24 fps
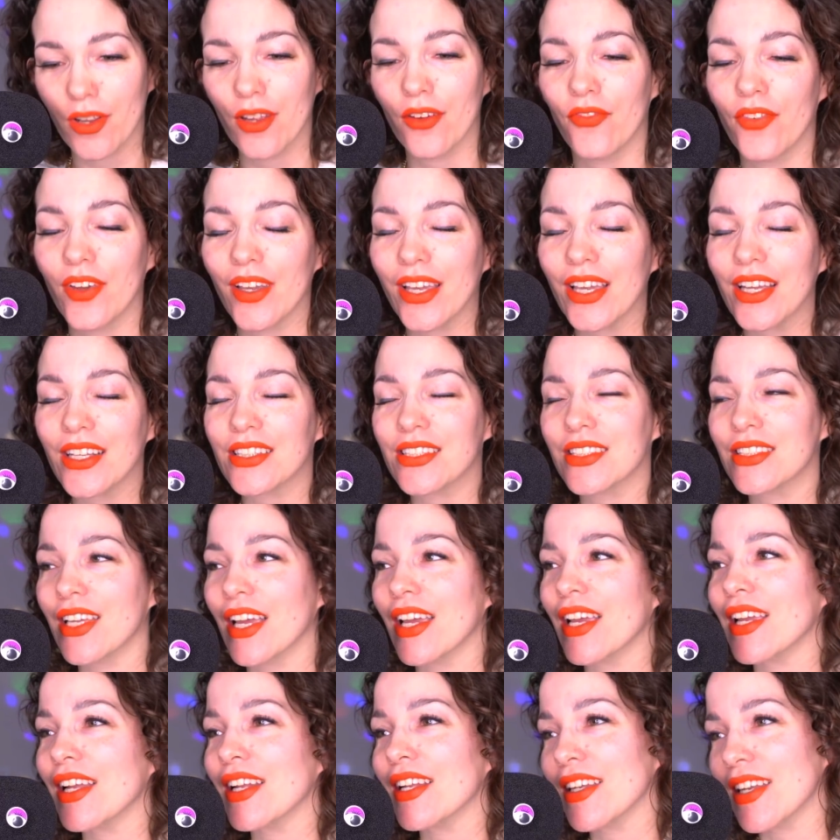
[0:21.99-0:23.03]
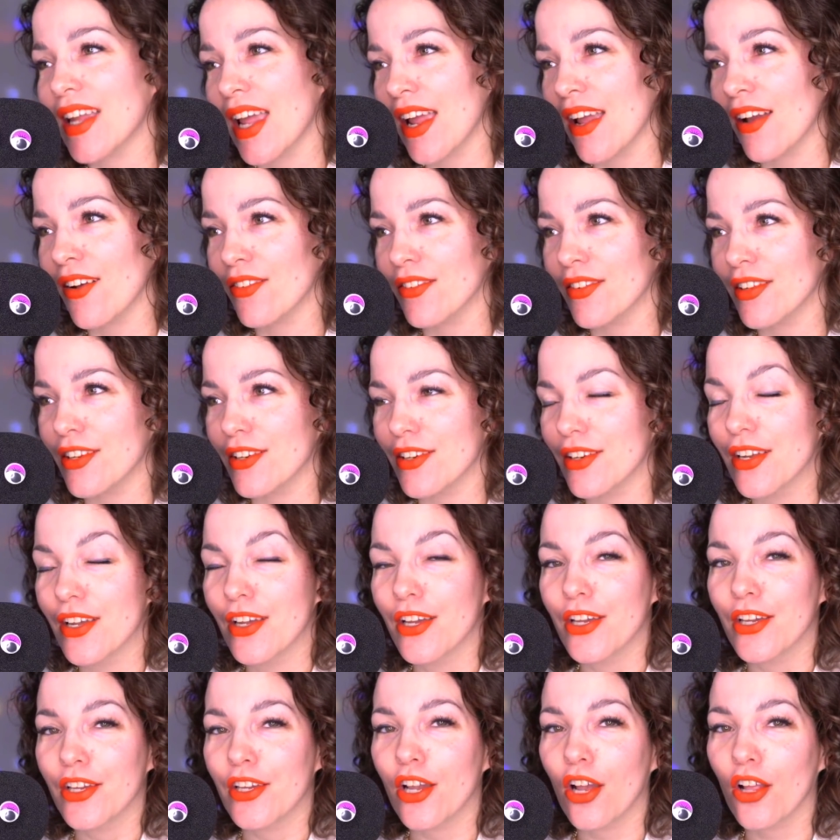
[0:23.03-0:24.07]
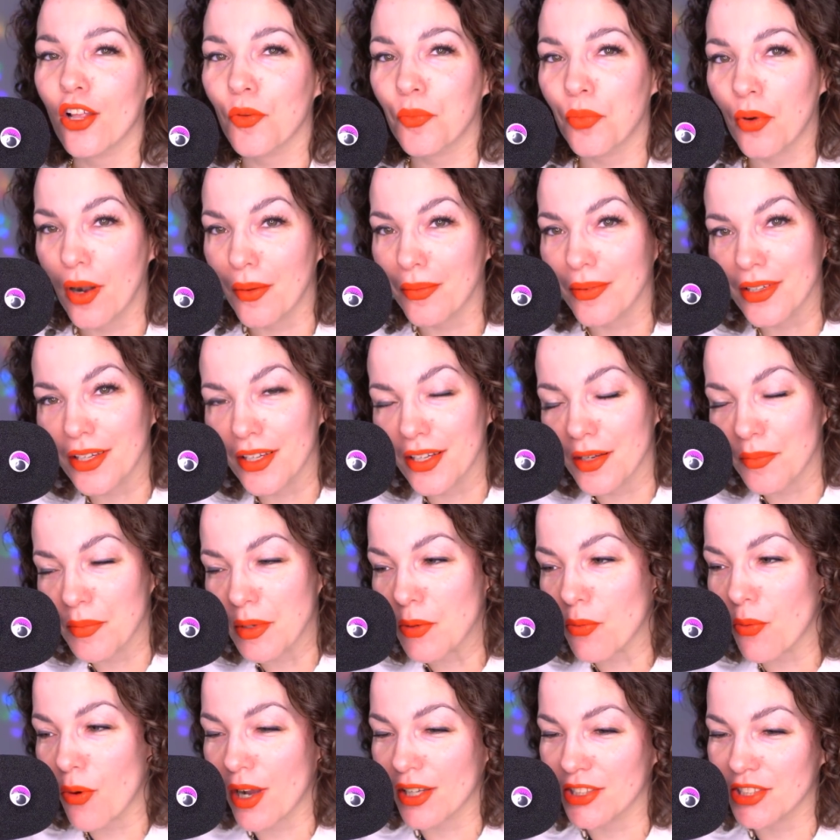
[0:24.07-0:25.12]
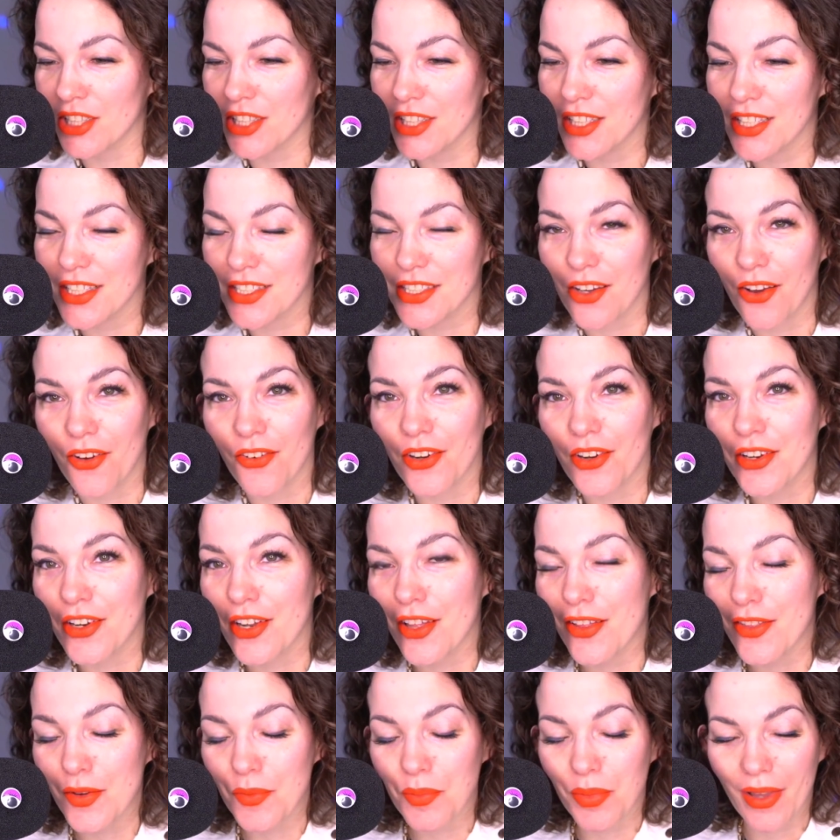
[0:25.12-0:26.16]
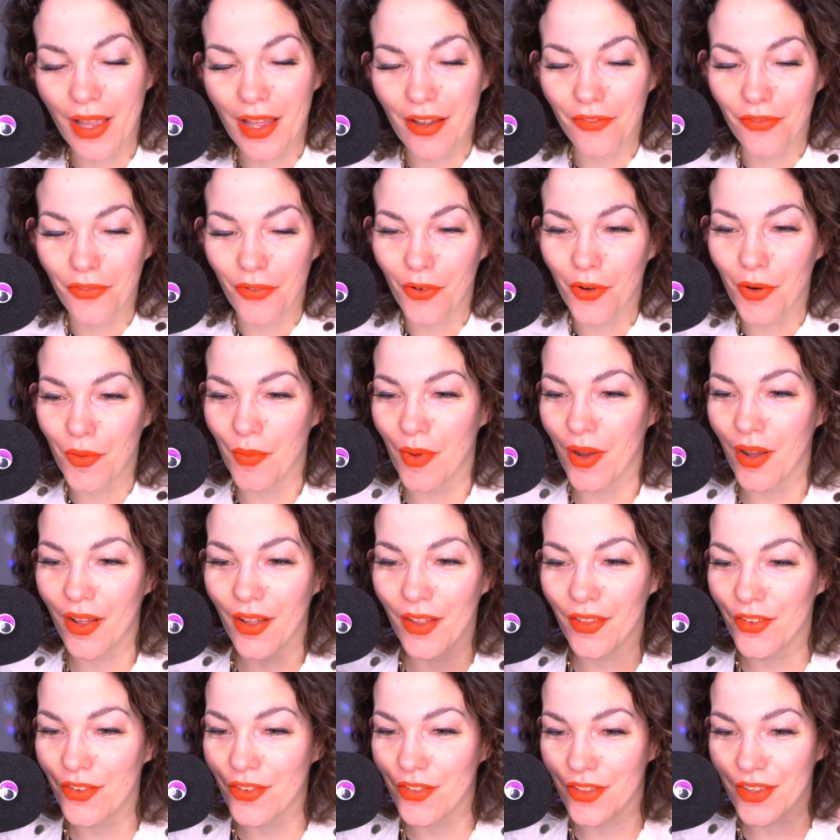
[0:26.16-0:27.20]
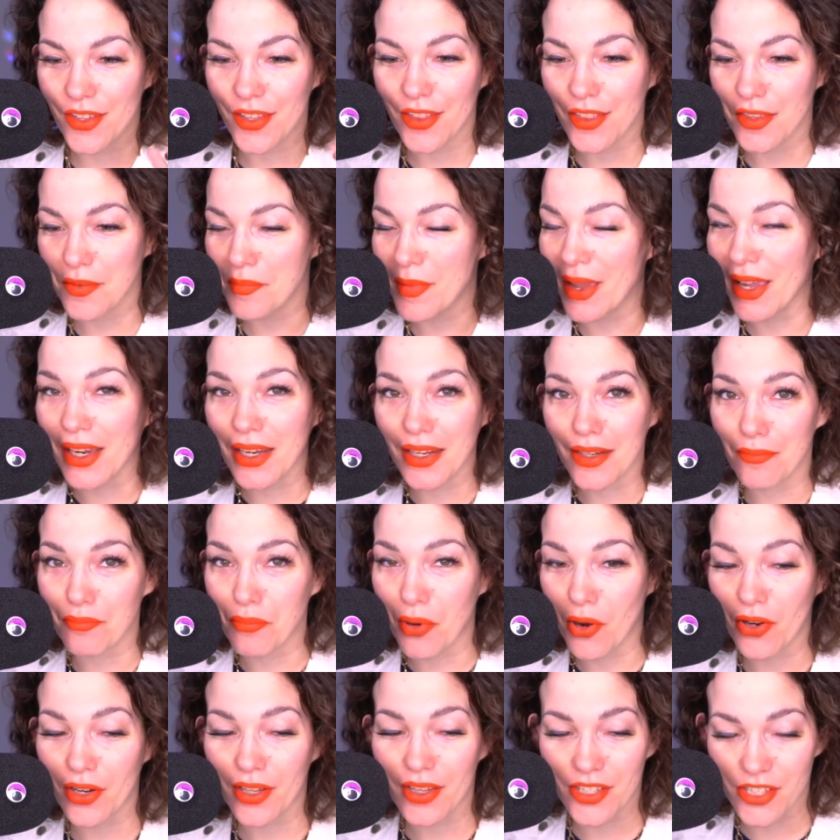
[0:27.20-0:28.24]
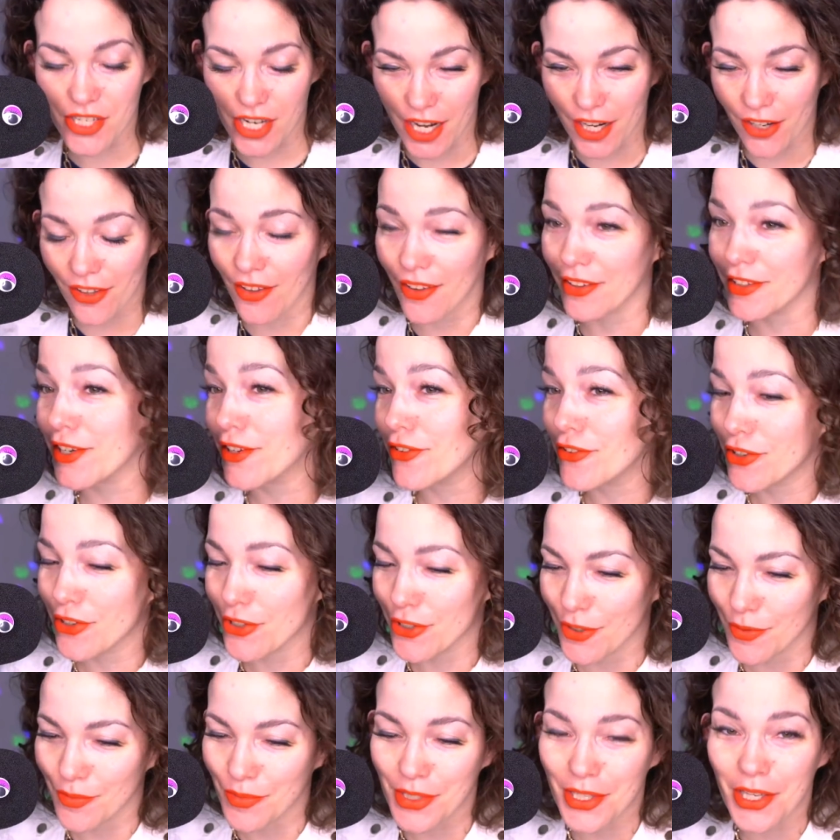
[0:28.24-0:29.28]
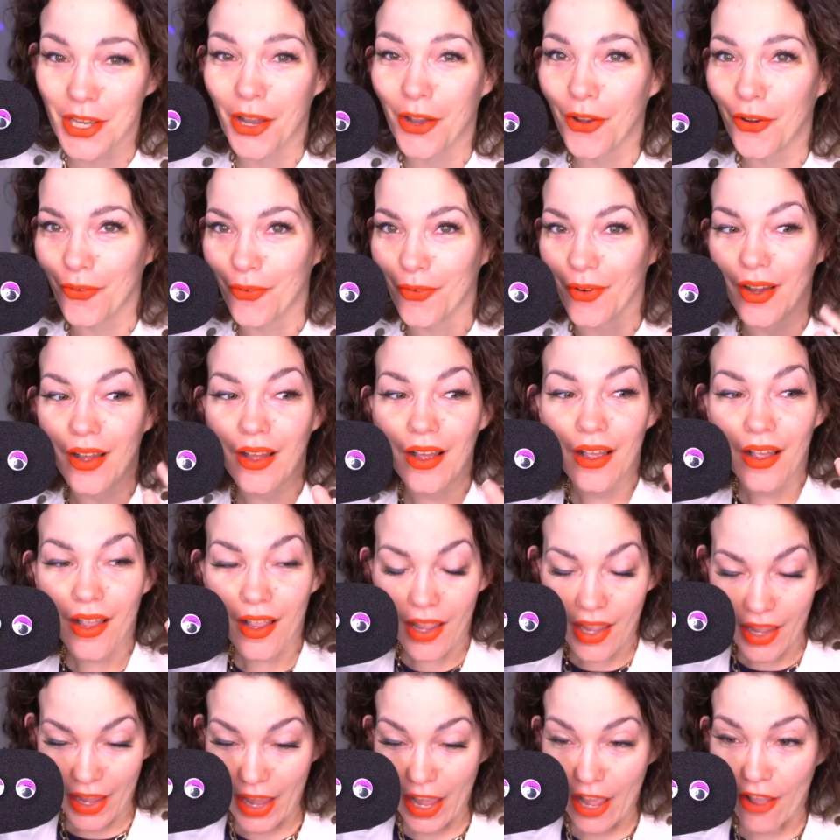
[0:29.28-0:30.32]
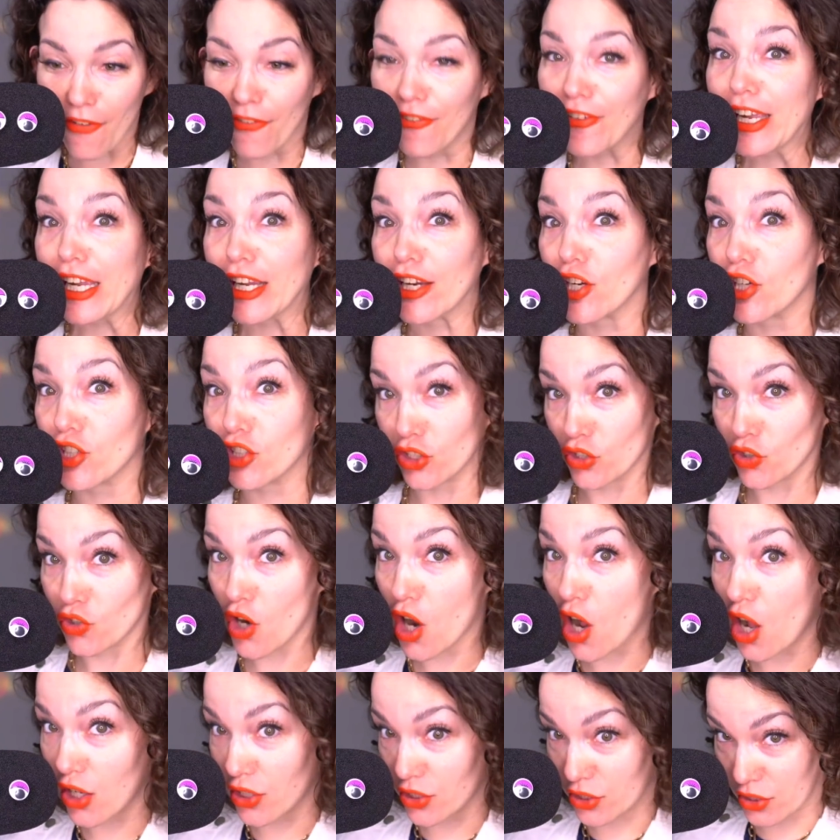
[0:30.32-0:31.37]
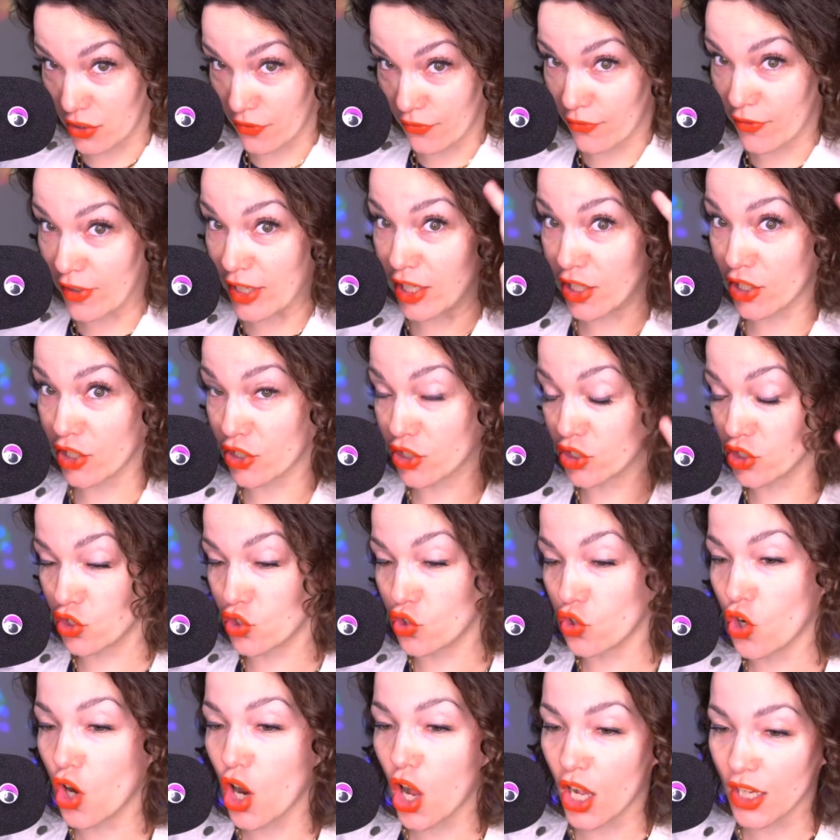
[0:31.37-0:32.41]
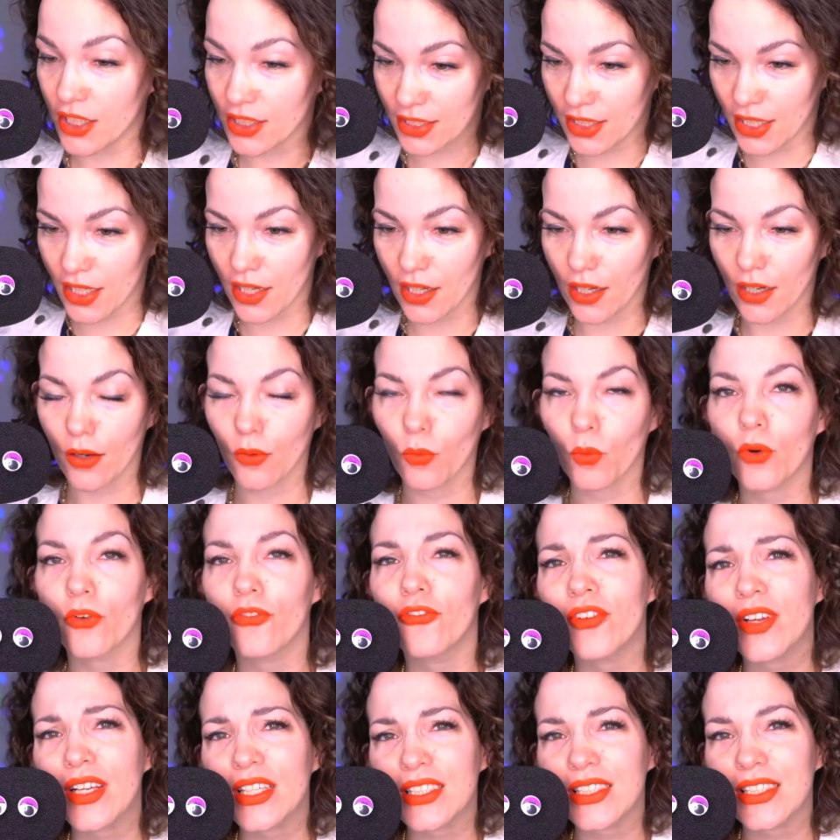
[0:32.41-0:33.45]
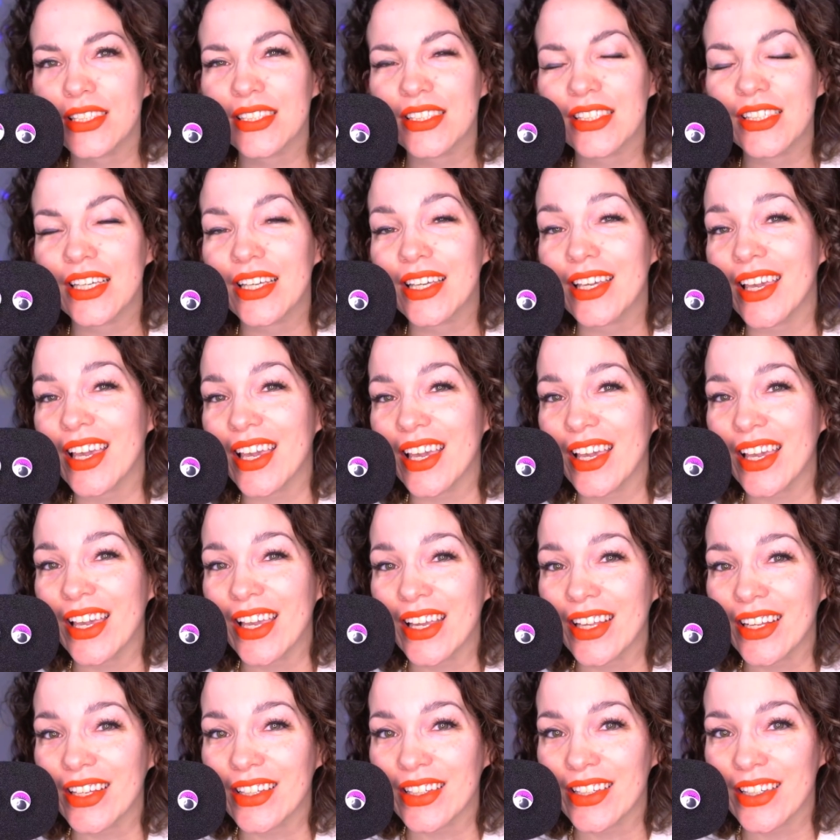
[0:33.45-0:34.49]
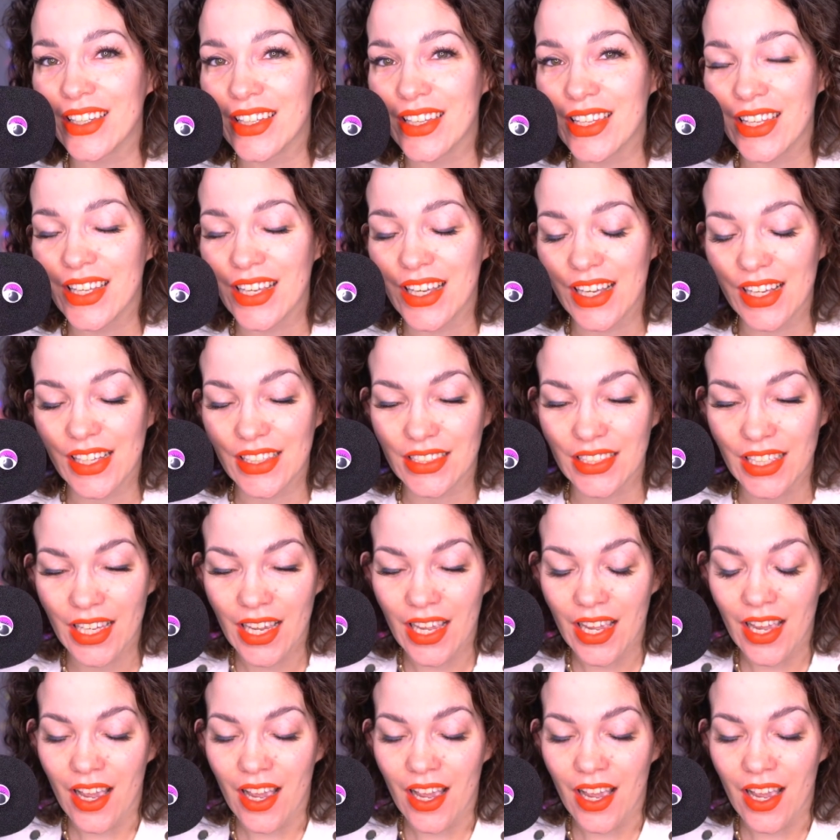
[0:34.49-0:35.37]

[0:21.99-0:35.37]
If it gets taken down, then y'all are probably going to be watching this on another platform other than the main part of the channel on YouTube. So, fingers crossed here. We're fixing to get into this.